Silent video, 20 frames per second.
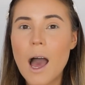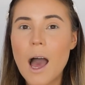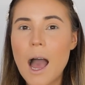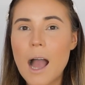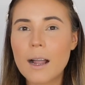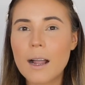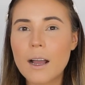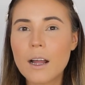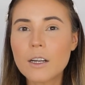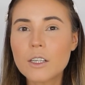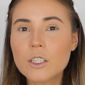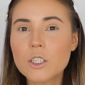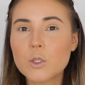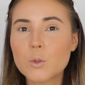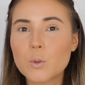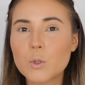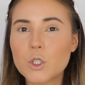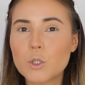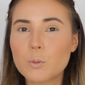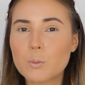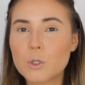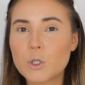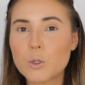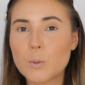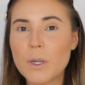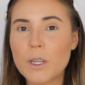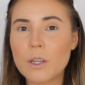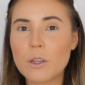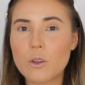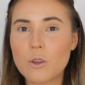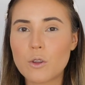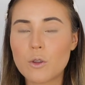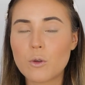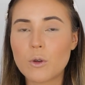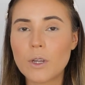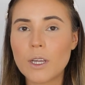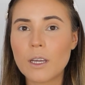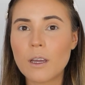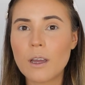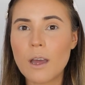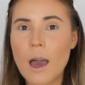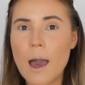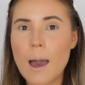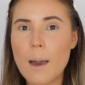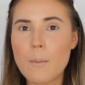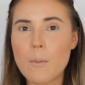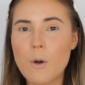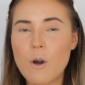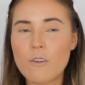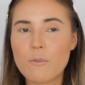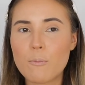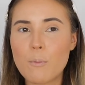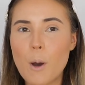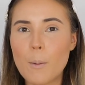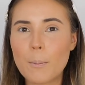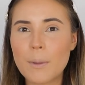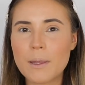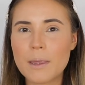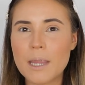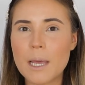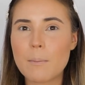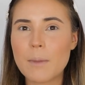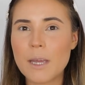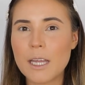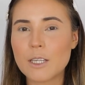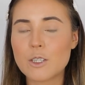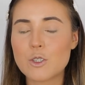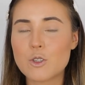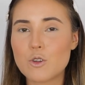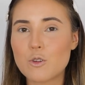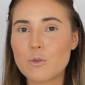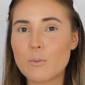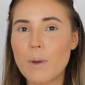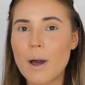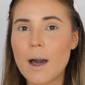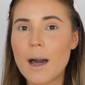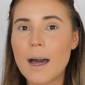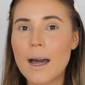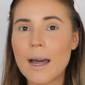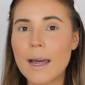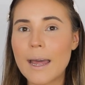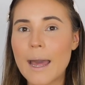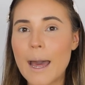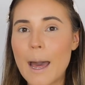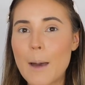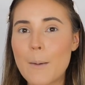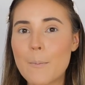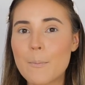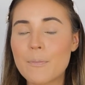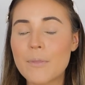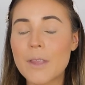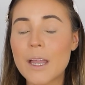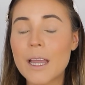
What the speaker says: I kind of switch between the 3 of popping them into my